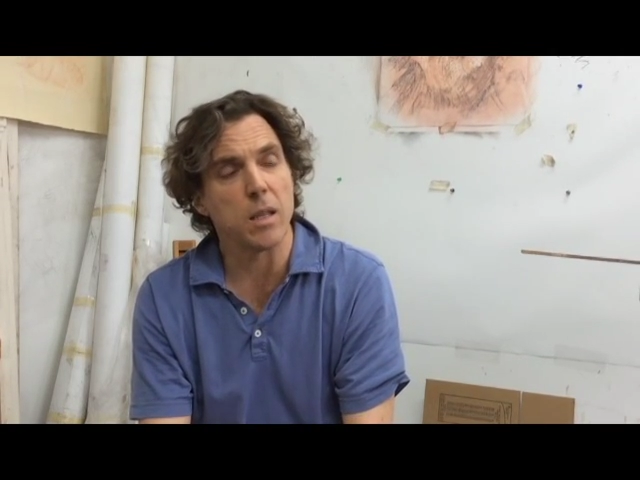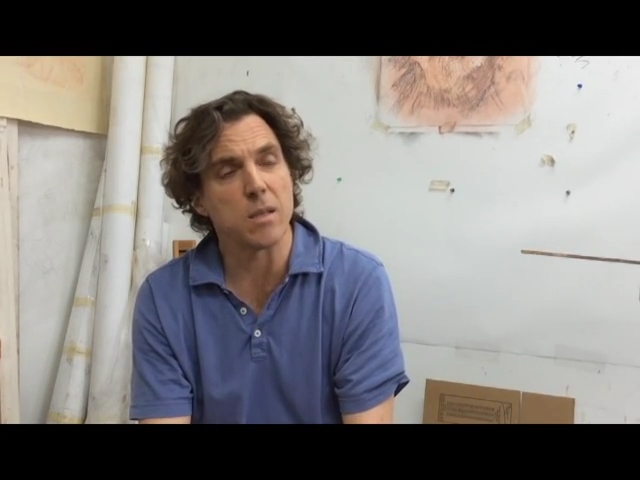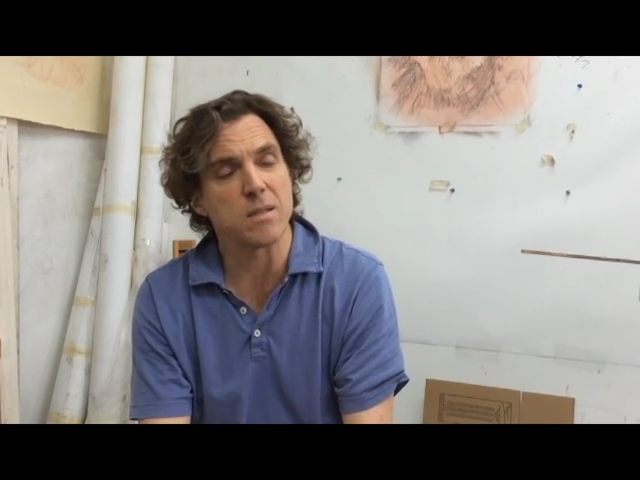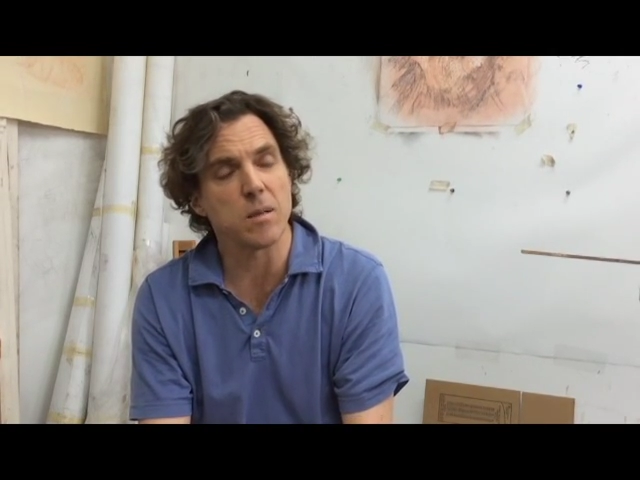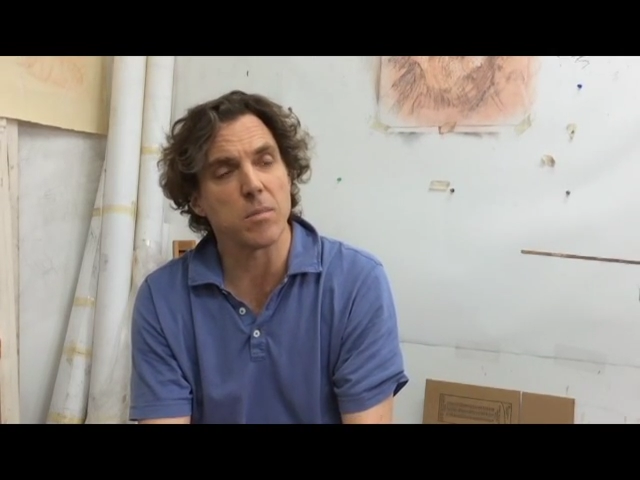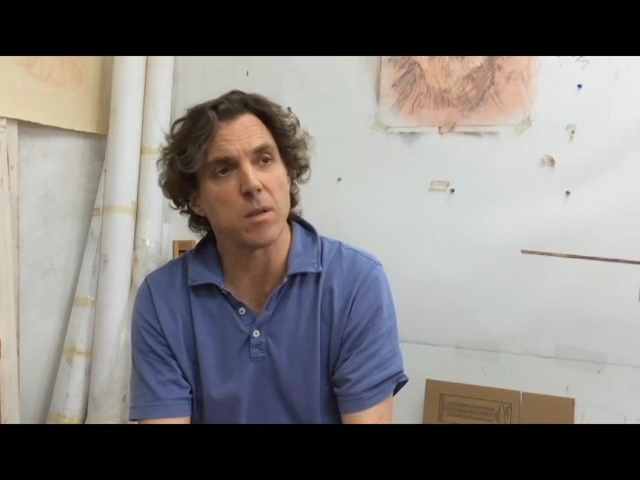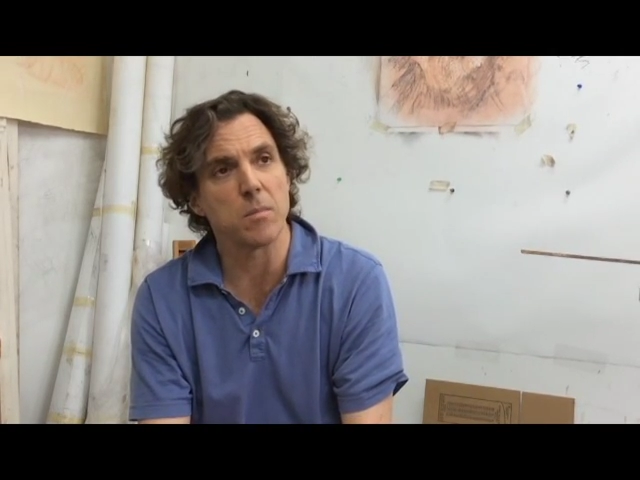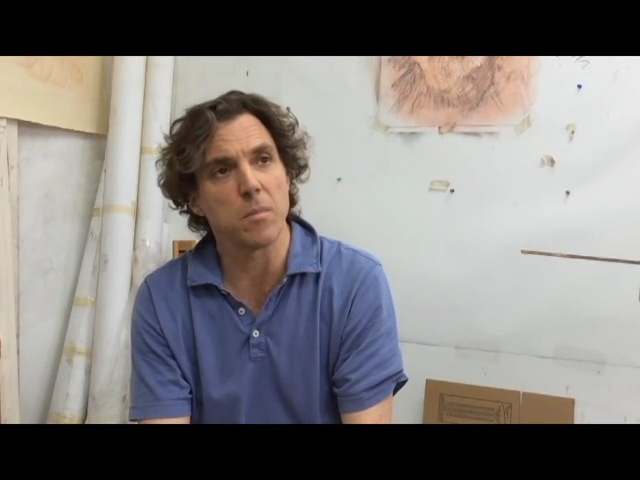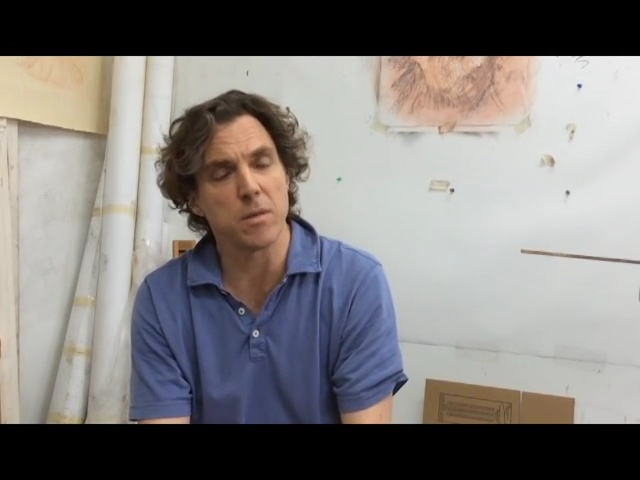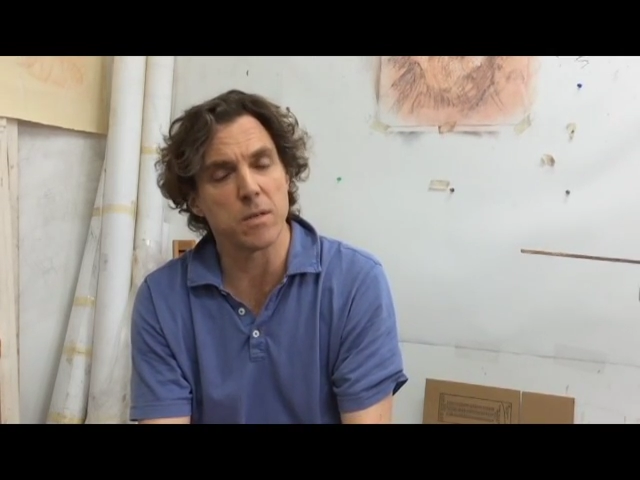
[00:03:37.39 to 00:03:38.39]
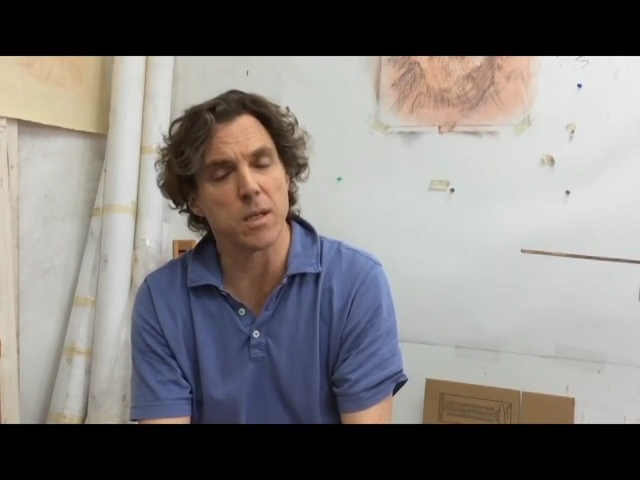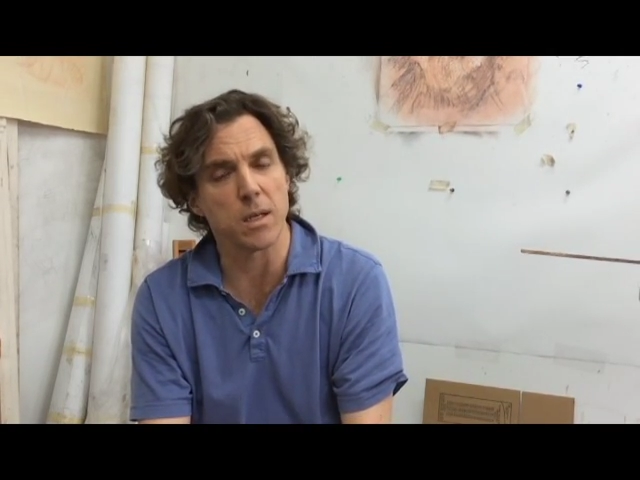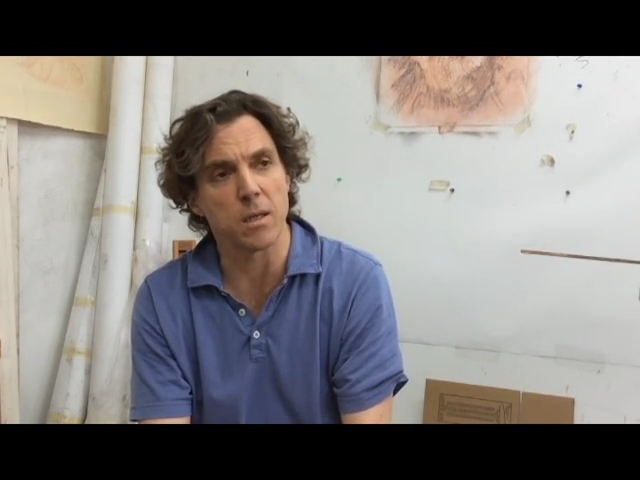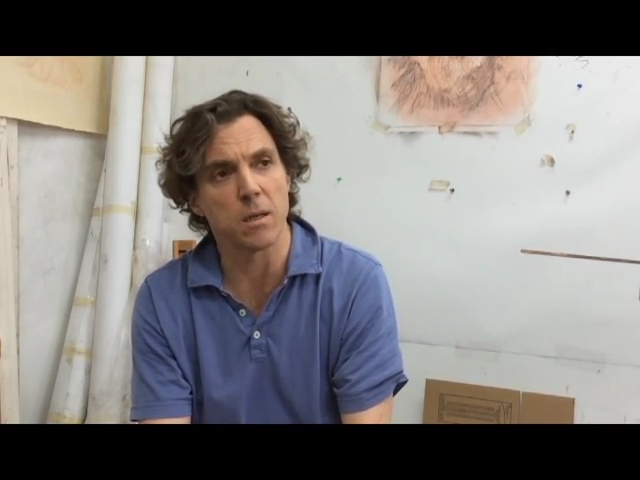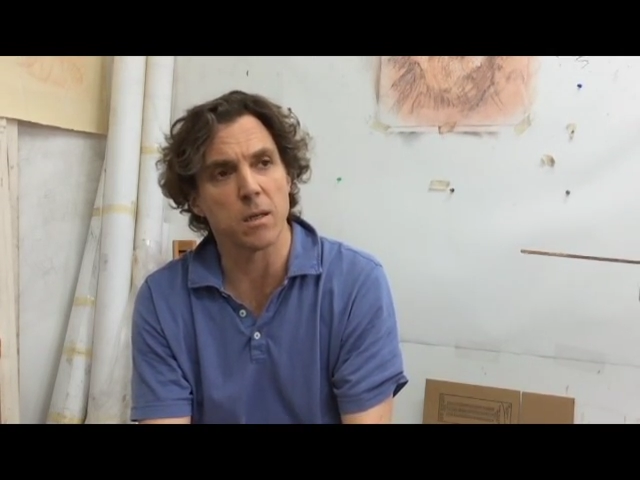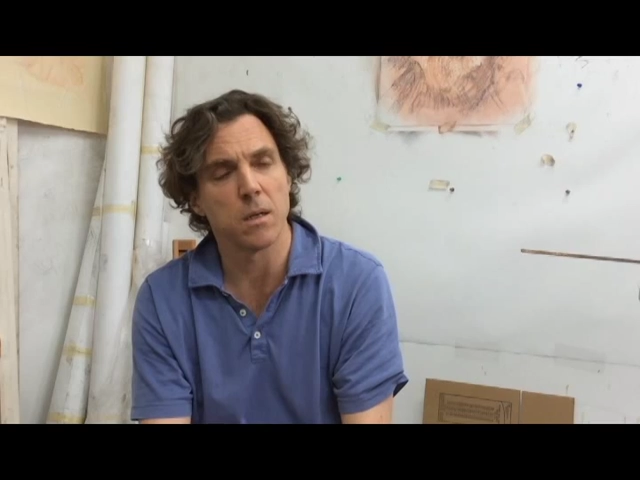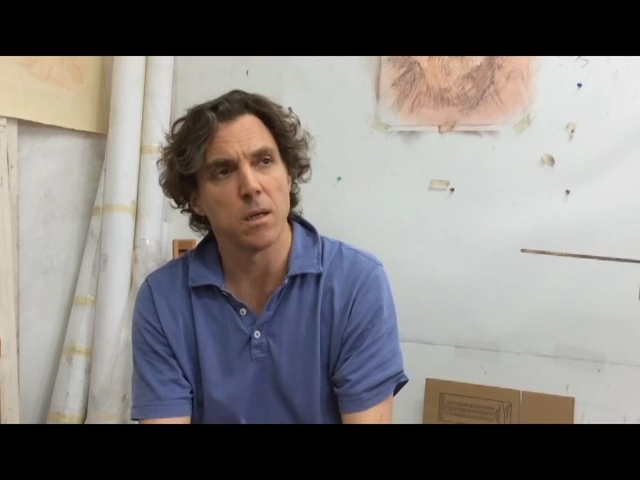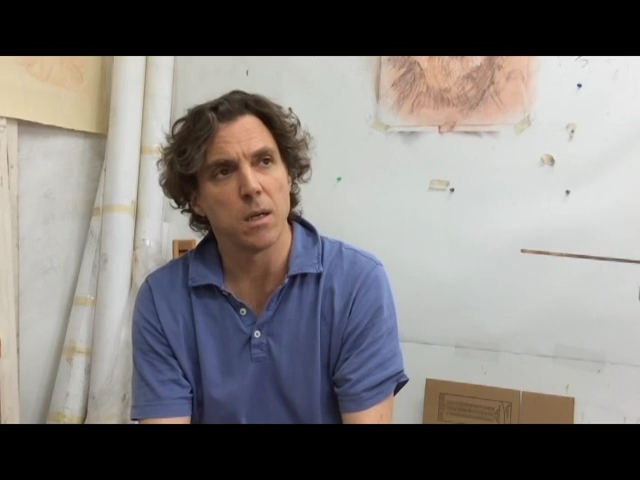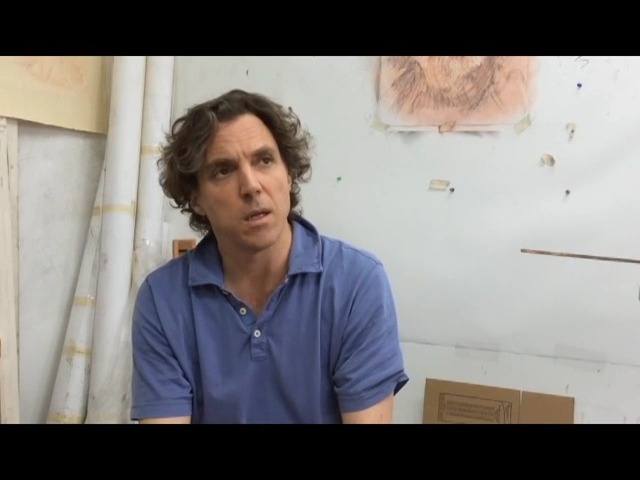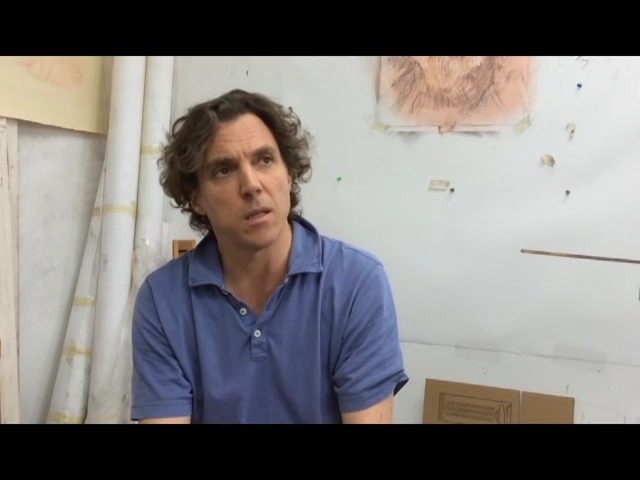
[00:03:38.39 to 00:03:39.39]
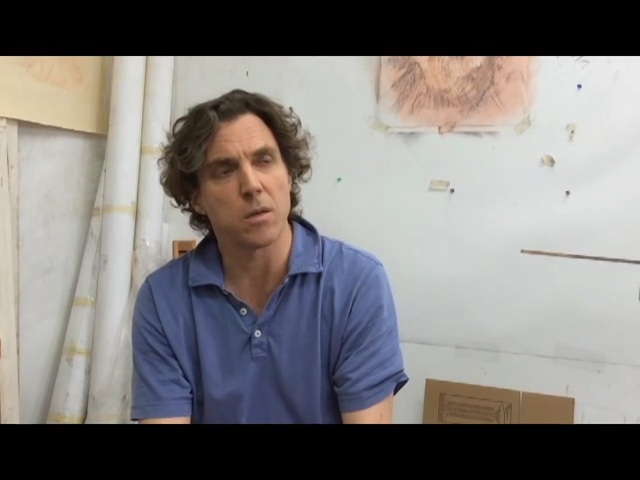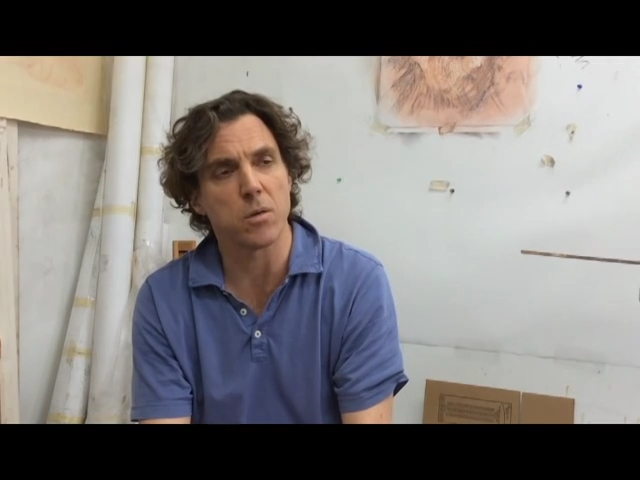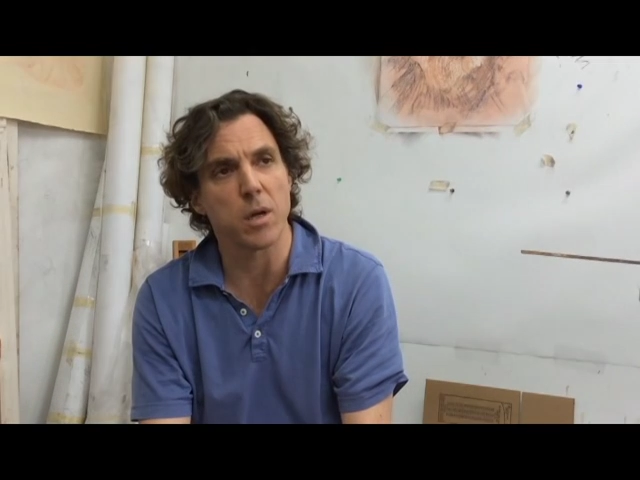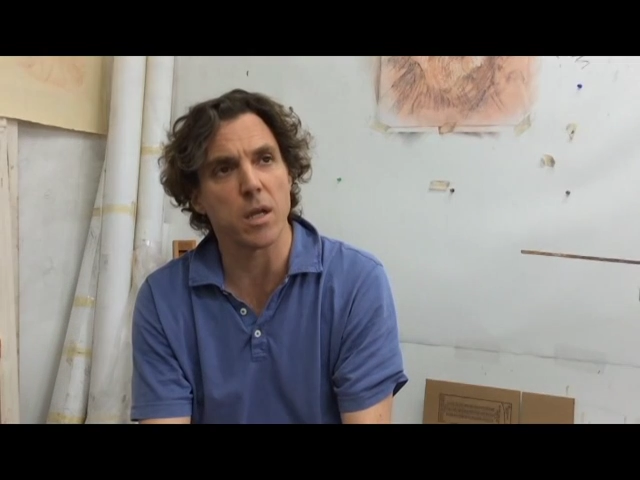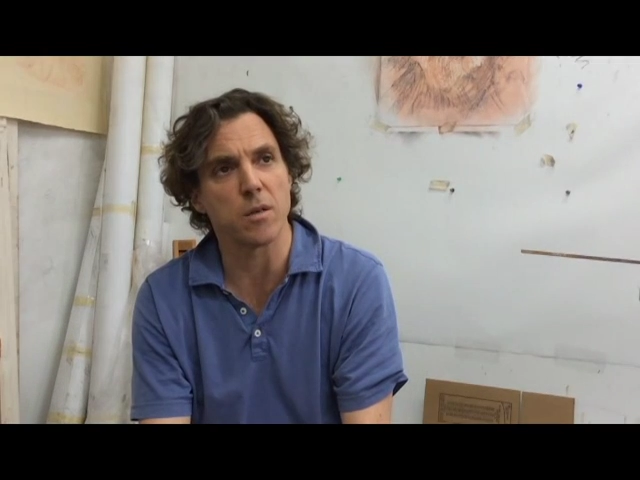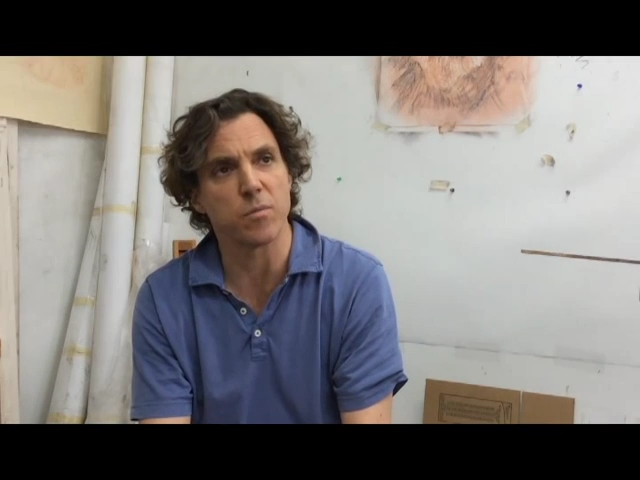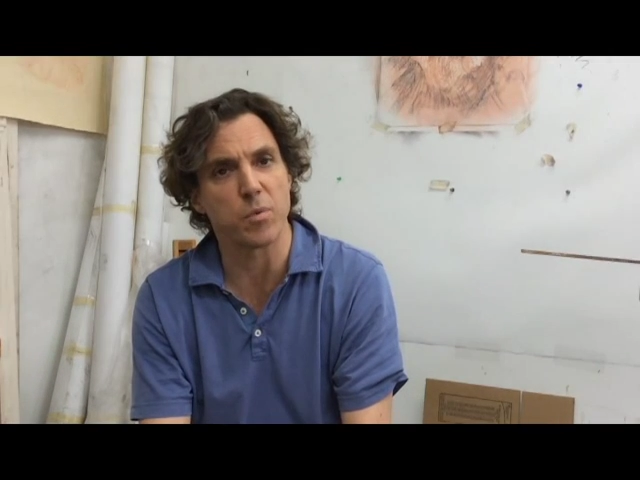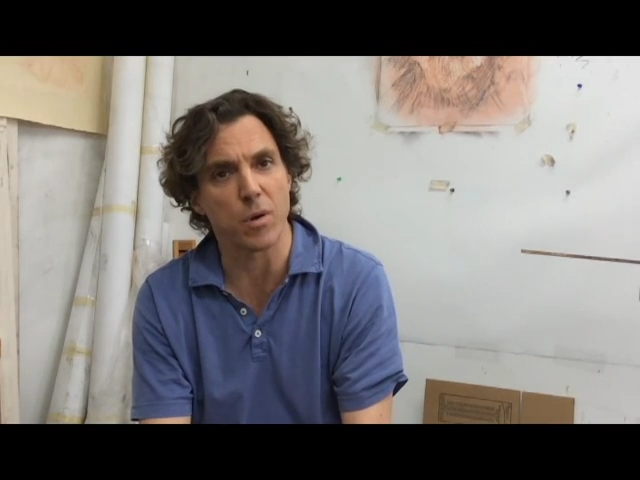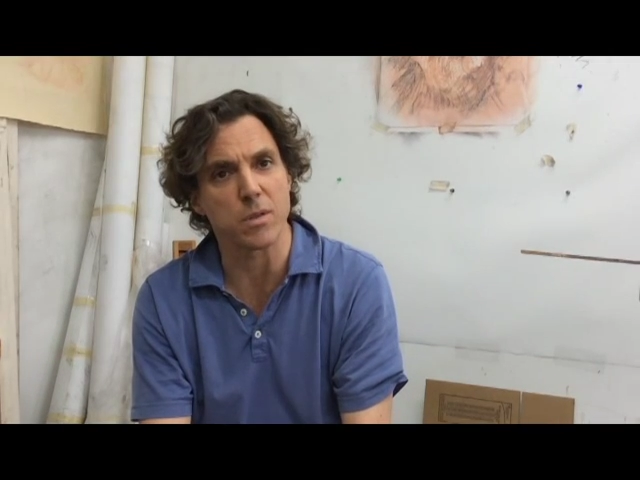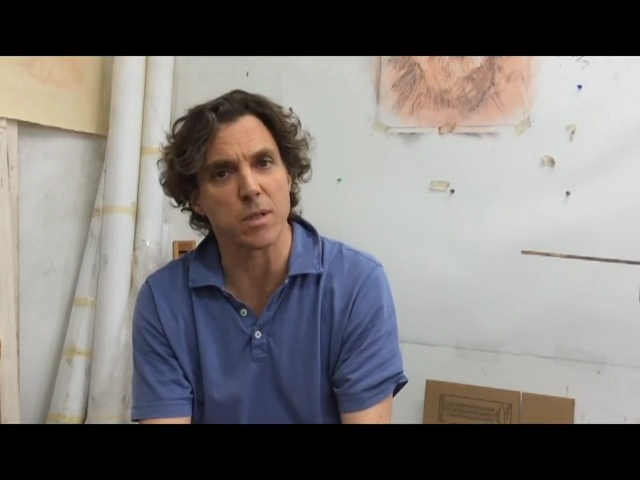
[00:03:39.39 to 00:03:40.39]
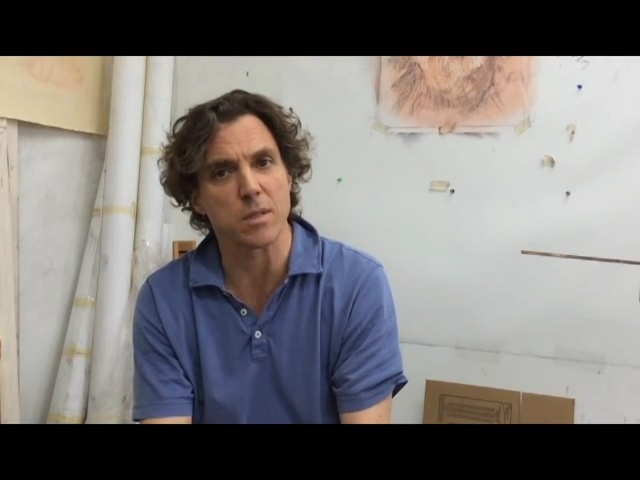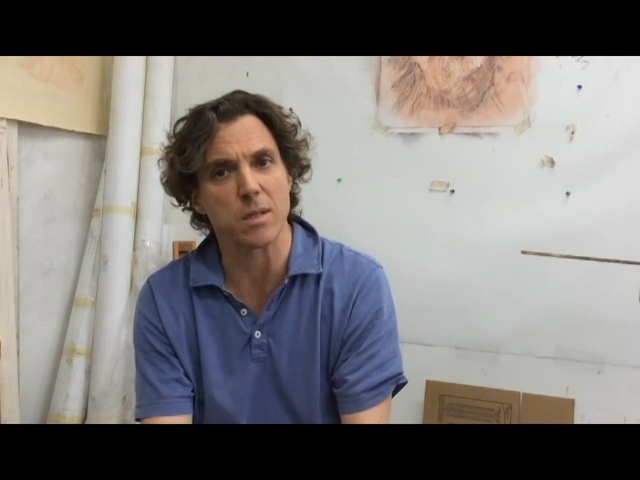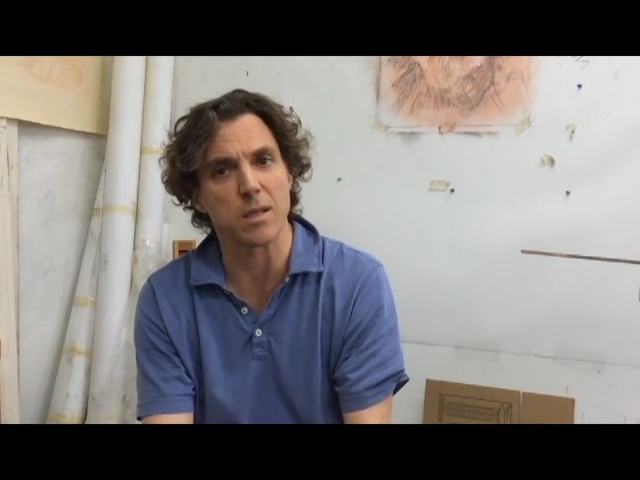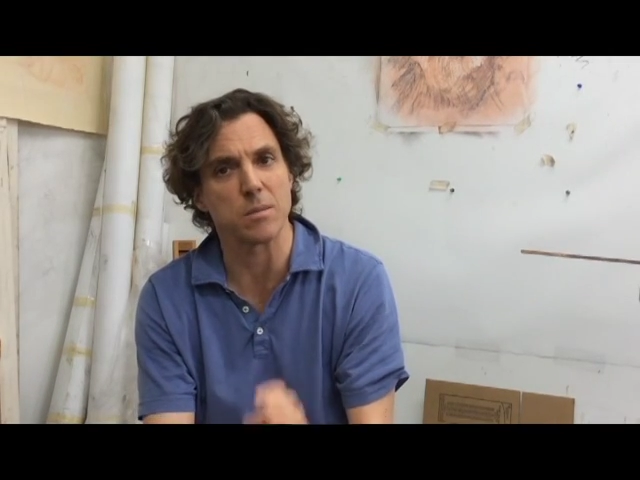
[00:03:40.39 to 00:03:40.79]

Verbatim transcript: there's something missing in the creative process